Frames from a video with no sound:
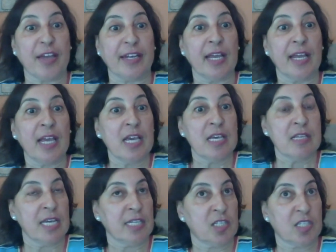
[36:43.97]
And
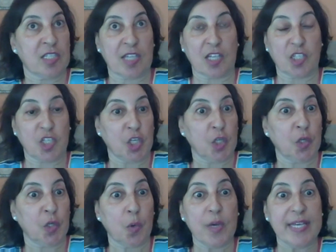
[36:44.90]
it's such a
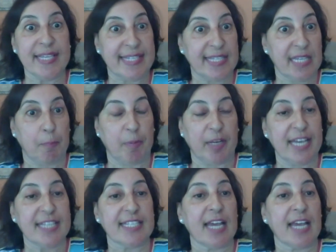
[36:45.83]
noisy place.